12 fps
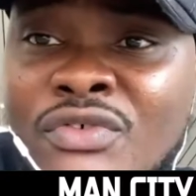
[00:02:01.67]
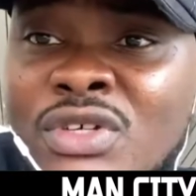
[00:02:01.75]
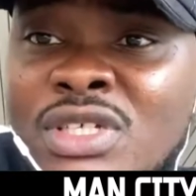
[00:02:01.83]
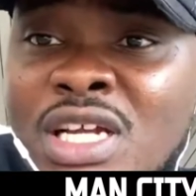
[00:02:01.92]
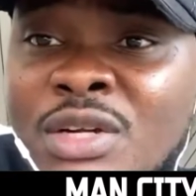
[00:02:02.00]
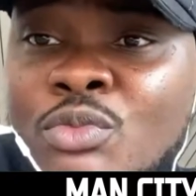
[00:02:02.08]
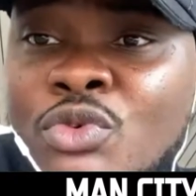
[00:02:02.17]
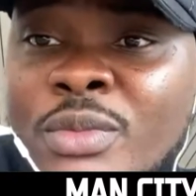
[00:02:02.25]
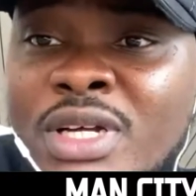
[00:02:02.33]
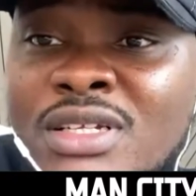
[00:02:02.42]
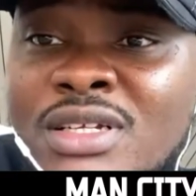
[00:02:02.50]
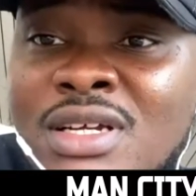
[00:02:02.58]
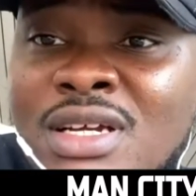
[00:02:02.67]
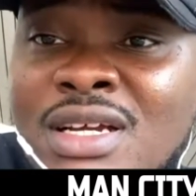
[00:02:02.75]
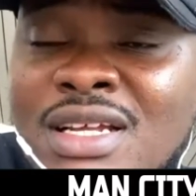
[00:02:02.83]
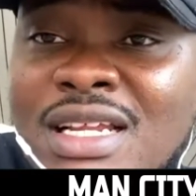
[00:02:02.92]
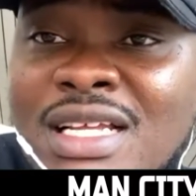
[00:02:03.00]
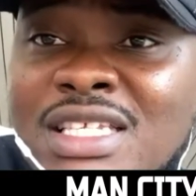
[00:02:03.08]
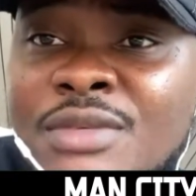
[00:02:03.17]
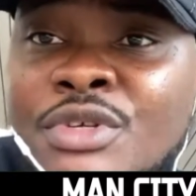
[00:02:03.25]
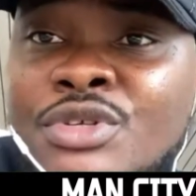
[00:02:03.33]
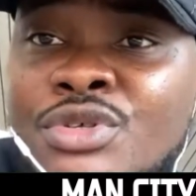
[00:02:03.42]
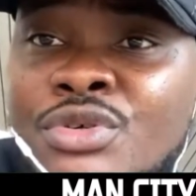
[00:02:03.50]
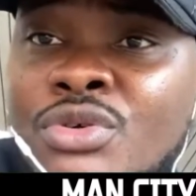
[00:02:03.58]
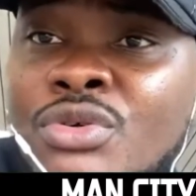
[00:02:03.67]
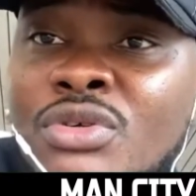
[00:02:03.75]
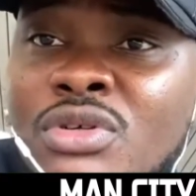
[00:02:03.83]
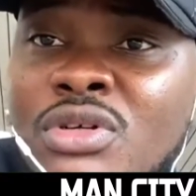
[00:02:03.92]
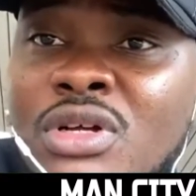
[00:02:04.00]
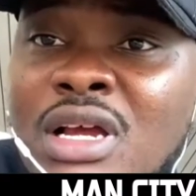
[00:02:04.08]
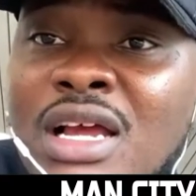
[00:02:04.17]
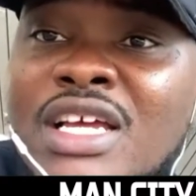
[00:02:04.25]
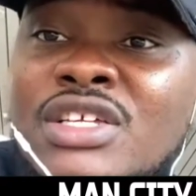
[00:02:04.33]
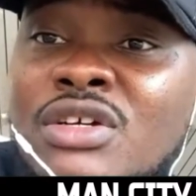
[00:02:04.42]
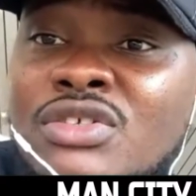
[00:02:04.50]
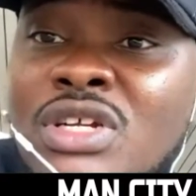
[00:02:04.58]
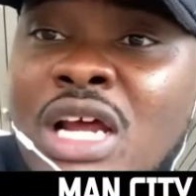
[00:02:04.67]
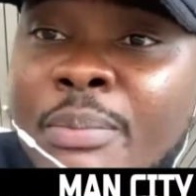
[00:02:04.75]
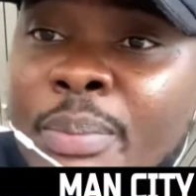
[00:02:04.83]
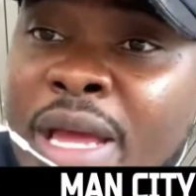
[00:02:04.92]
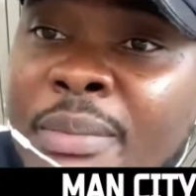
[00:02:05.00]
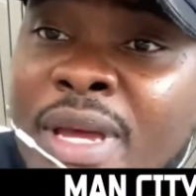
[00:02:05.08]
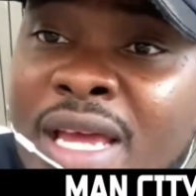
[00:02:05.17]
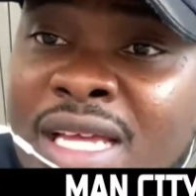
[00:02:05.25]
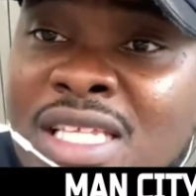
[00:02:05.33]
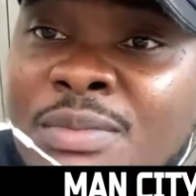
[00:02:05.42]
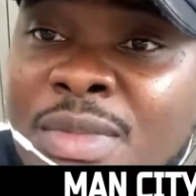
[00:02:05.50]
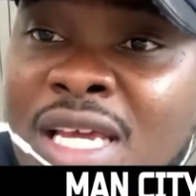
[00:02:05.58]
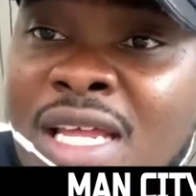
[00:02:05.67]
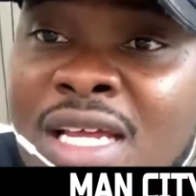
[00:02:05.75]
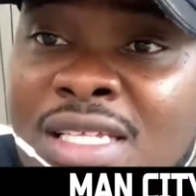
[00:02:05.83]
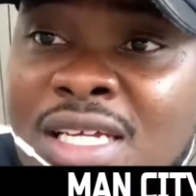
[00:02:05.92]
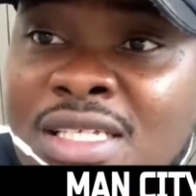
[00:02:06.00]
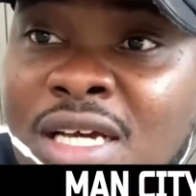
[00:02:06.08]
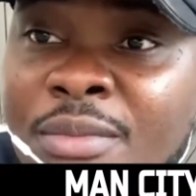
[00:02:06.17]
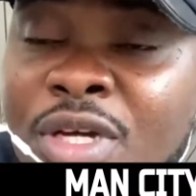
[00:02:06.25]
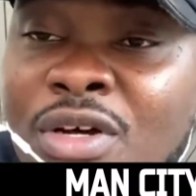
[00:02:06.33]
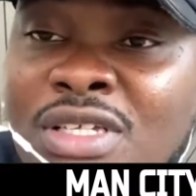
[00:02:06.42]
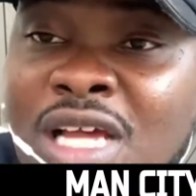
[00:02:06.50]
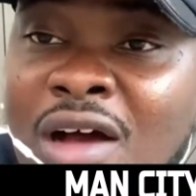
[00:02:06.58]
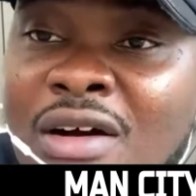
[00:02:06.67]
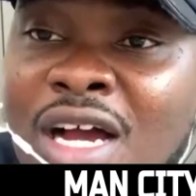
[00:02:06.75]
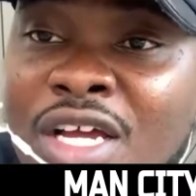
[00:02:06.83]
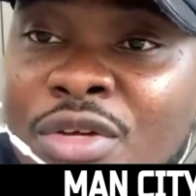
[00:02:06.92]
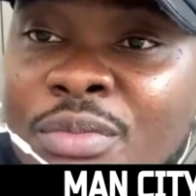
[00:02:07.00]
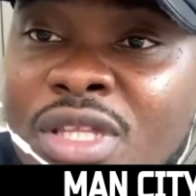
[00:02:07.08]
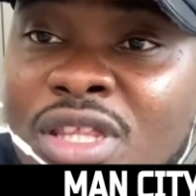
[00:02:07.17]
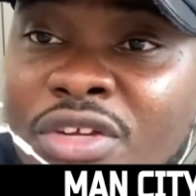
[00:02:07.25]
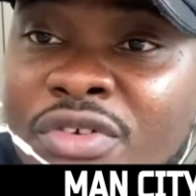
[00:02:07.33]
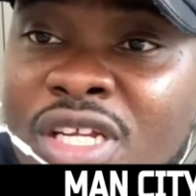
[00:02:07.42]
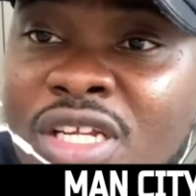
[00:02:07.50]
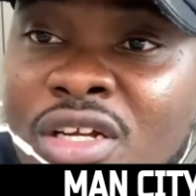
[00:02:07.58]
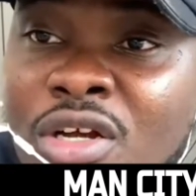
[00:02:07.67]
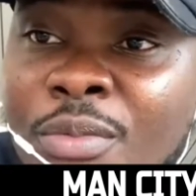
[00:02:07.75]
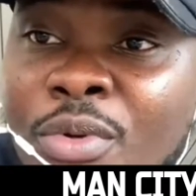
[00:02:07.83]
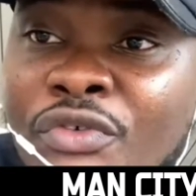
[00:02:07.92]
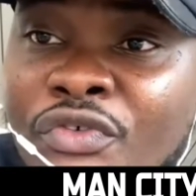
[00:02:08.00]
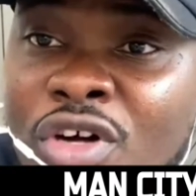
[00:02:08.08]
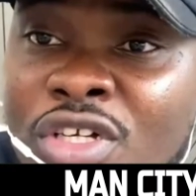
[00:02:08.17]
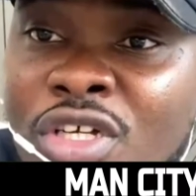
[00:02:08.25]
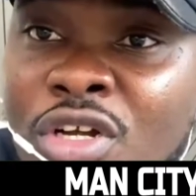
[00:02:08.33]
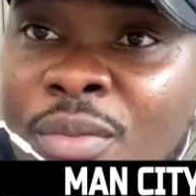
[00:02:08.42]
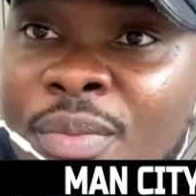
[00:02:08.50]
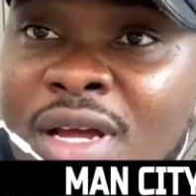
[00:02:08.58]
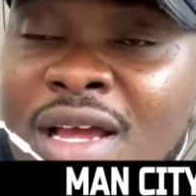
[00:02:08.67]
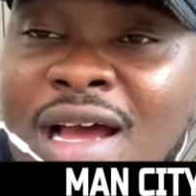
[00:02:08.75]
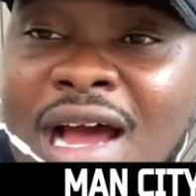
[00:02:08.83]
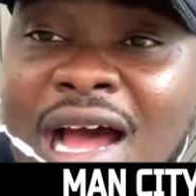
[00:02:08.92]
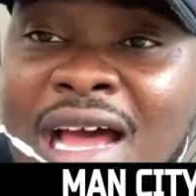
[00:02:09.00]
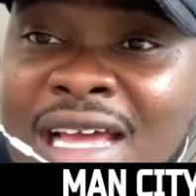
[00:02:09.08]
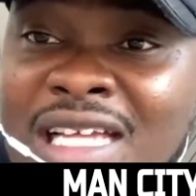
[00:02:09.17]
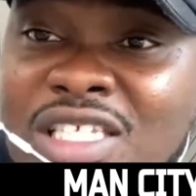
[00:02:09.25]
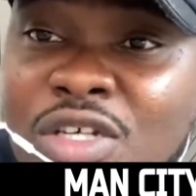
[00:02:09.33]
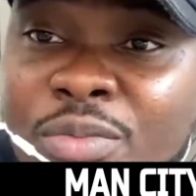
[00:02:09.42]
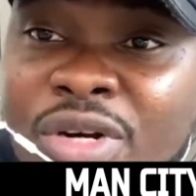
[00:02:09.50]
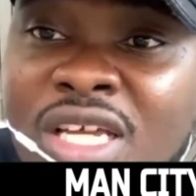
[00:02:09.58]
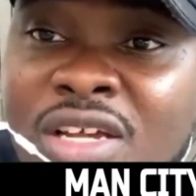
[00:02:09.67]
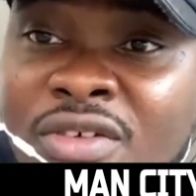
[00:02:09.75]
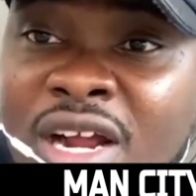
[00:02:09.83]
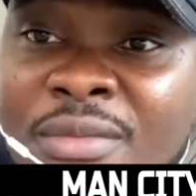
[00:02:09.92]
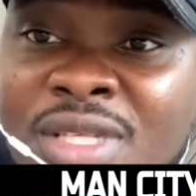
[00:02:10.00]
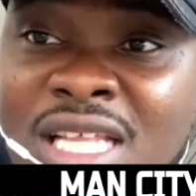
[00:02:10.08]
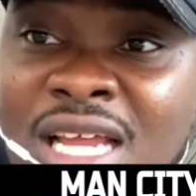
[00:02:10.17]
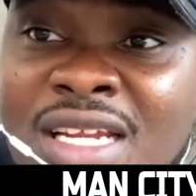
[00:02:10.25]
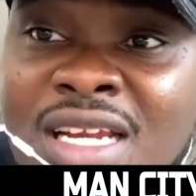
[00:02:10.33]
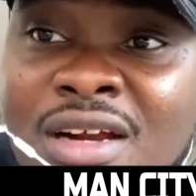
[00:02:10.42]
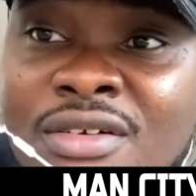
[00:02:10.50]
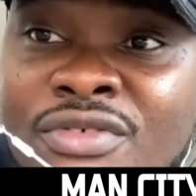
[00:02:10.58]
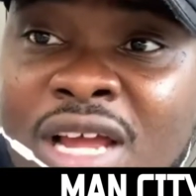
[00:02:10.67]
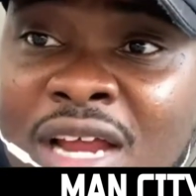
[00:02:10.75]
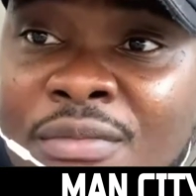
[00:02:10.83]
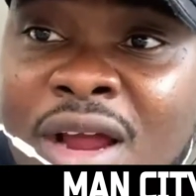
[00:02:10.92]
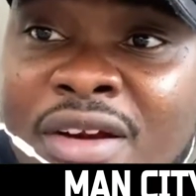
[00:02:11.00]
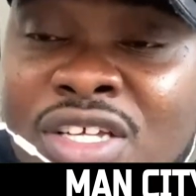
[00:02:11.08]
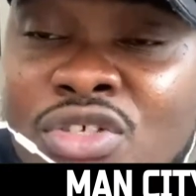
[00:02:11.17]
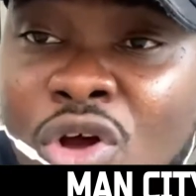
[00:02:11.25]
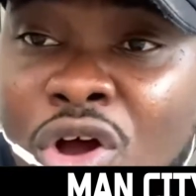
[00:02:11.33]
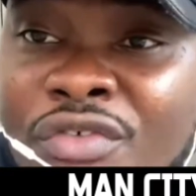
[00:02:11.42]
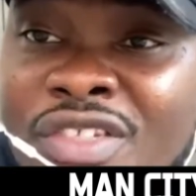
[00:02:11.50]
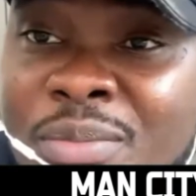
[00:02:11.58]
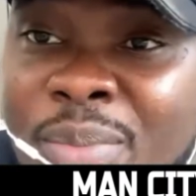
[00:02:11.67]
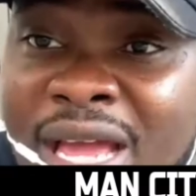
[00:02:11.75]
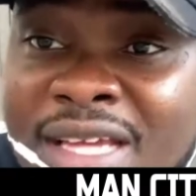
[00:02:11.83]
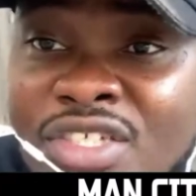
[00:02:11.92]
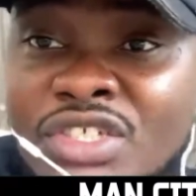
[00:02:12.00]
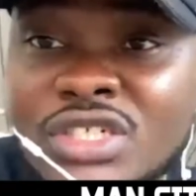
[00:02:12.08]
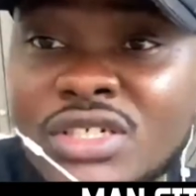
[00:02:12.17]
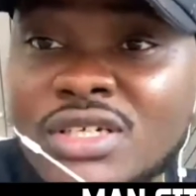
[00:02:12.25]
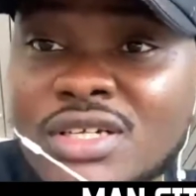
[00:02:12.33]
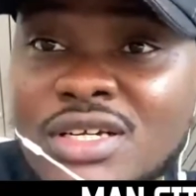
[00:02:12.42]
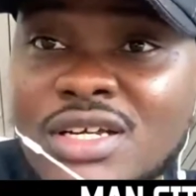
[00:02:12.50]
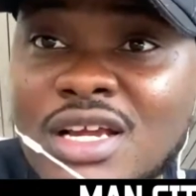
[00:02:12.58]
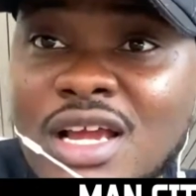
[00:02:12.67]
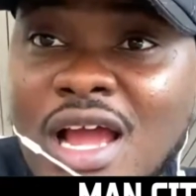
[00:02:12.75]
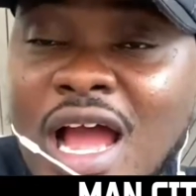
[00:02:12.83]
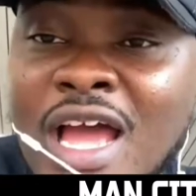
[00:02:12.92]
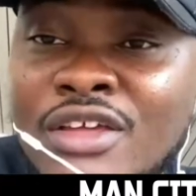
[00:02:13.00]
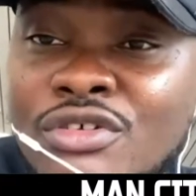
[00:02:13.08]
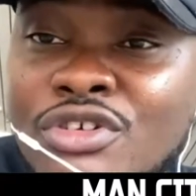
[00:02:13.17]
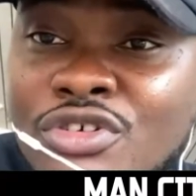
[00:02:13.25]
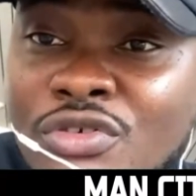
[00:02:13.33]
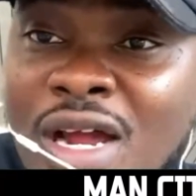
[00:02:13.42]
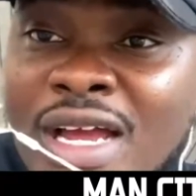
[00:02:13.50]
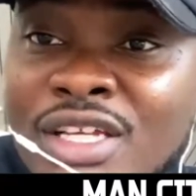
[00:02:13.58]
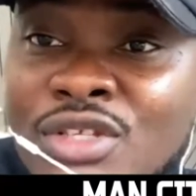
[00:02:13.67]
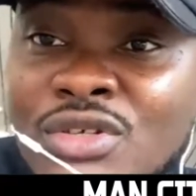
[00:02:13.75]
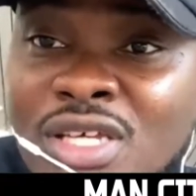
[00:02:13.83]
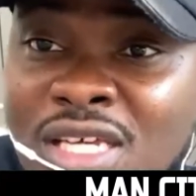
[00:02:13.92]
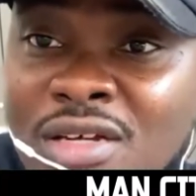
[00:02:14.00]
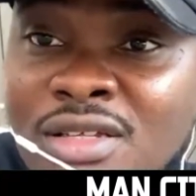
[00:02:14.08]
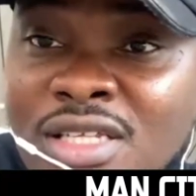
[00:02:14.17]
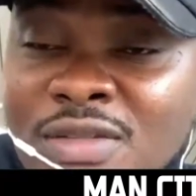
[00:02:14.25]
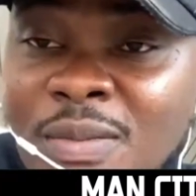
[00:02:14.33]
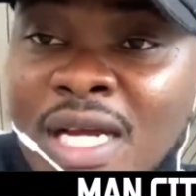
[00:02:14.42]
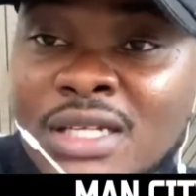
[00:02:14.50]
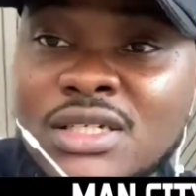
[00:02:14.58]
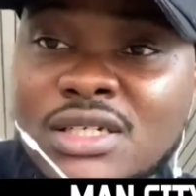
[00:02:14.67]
us at the moment. Their team is too good. It's also that Pep hates Mikel Arteta, because how can you be 3-0 up or 4-0 up and you're still bringing Raheem Sterling and Riyad Mahrez off the bench? Are you trying to kill this man?